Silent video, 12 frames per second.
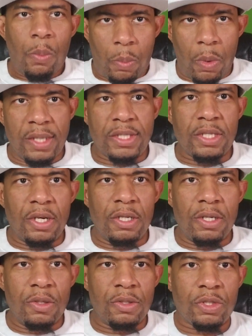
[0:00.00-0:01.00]
What's good,
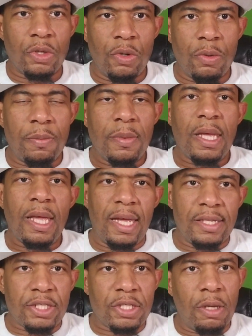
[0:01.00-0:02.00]
YouTube?
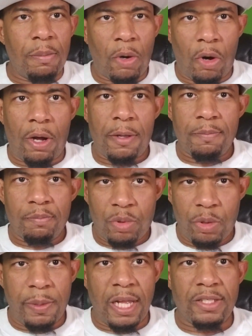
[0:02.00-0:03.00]
It's your boy,
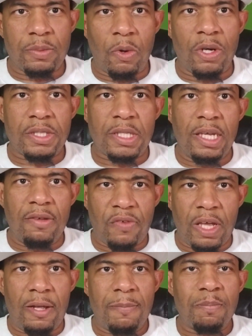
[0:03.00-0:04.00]
Blue Blood Sports
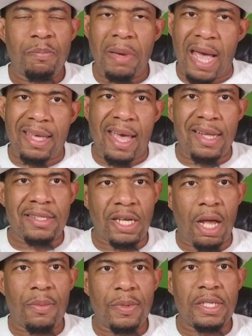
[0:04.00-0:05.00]
TV, back at
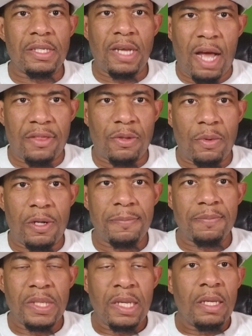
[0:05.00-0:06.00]
y'all with another one.
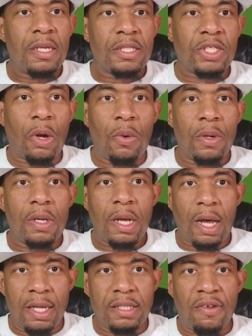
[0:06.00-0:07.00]
So,
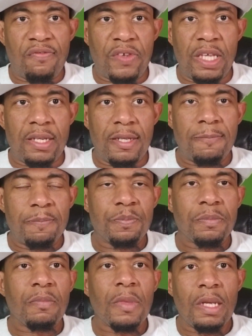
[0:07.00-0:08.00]
undefeated
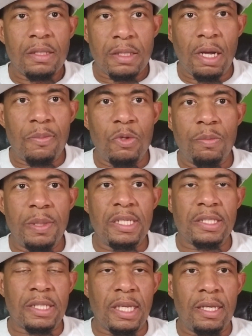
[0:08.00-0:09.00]

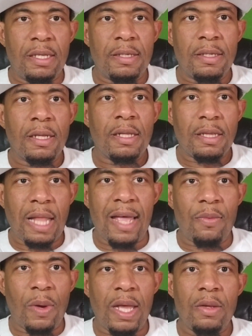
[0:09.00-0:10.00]
WBC
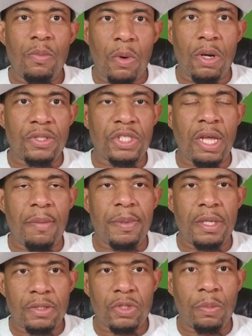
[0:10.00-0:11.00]
lightweight world
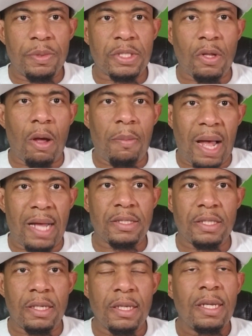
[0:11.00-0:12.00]
champion superstar
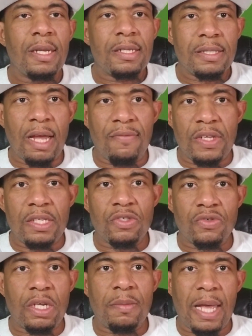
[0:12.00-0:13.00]
boxer Devin "The
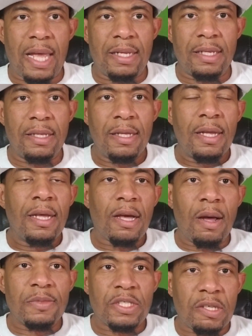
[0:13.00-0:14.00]
Dream" Haney
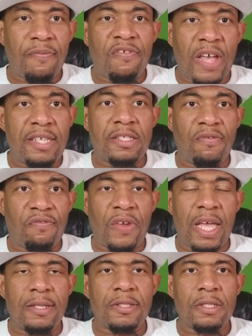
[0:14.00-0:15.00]
comes face to
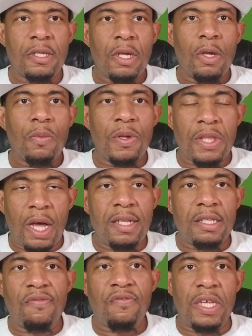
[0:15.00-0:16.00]
face with
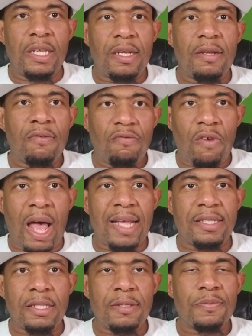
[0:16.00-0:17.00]
undefeated
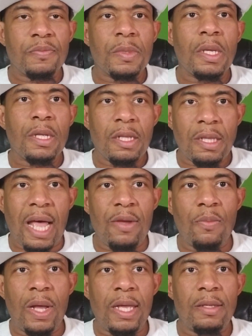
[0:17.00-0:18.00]
rising
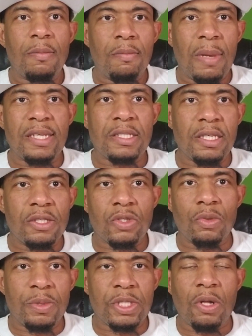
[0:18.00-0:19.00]
lightweight Mexican
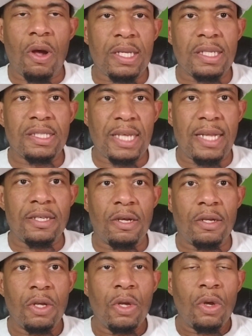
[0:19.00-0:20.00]
superstar
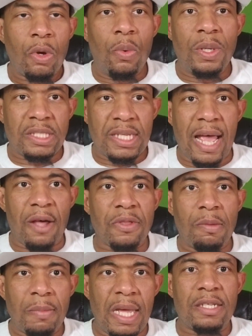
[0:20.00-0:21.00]
contender, who is now
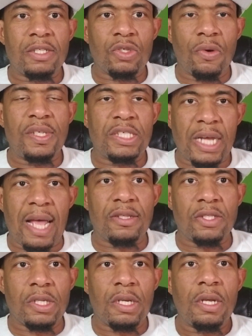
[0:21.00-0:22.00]
the mandatory
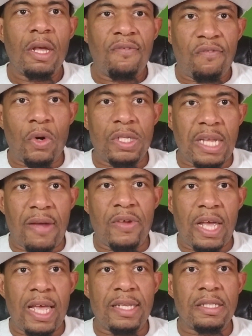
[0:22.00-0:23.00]
challenger for
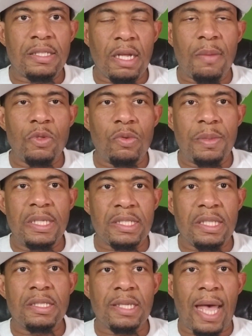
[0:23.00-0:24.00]
Devin Haney's
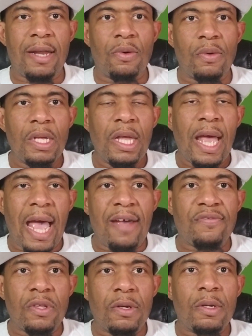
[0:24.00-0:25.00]
WBC title
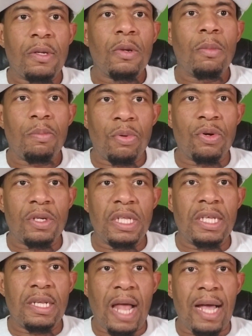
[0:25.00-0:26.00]
after
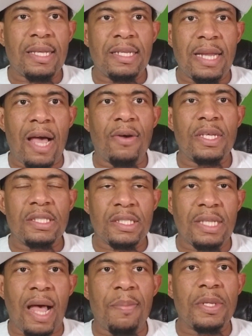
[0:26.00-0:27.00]
brutally knocking out and
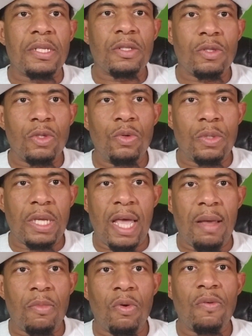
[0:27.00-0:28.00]
stopping Luke
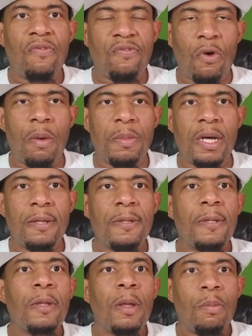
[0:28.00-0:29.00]
Campbell, former
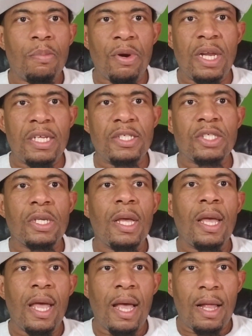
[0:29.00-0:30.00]
British
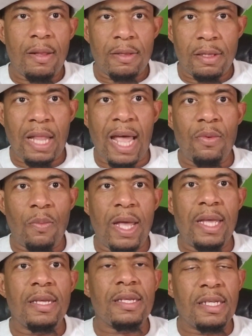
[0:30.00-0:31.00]

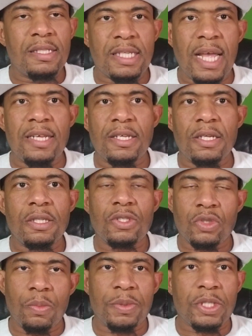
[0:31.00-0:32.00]
lightweight contender
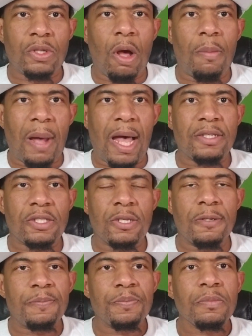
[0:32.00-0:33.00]
superstar
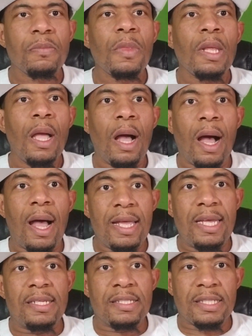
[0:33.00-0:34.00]
boxer,
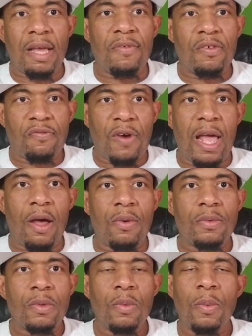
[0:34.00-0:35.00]
in the seventh
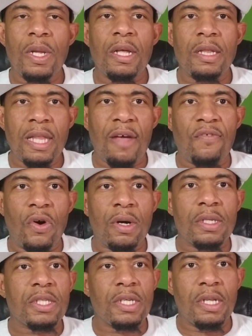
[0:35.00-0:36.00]
round with a left
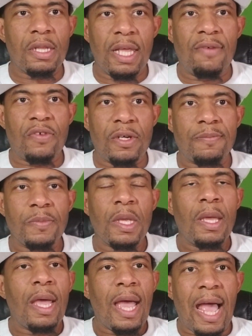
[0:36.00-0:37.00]
hook to the liver.
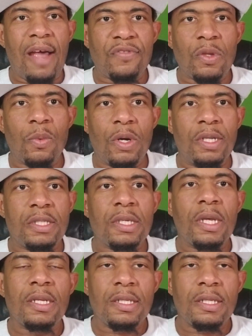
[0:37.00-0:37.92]
Afterwards,